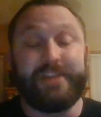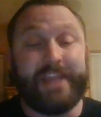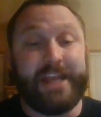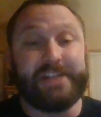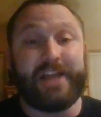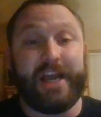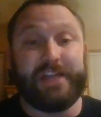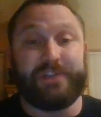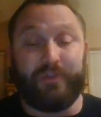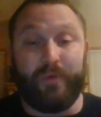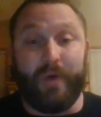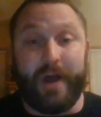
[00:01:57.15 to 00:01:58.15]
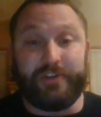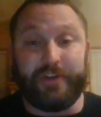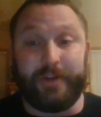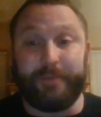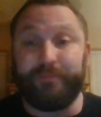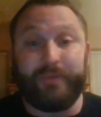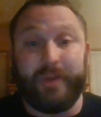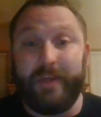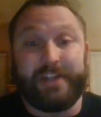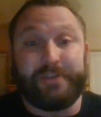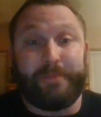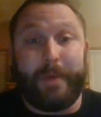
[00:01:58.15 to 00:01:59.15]
Thanks, guys, for watching.
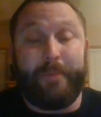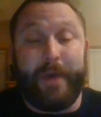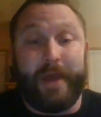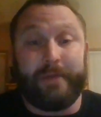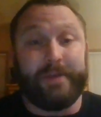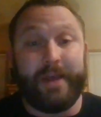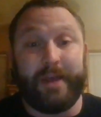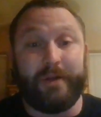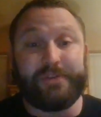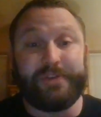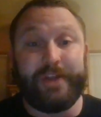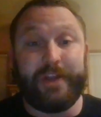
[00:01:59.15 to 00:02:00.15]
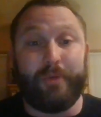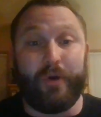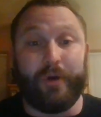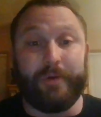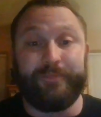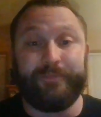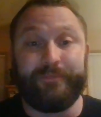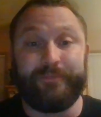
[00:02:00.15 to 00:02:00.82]
That's my bet, and I'll see you tomorrow.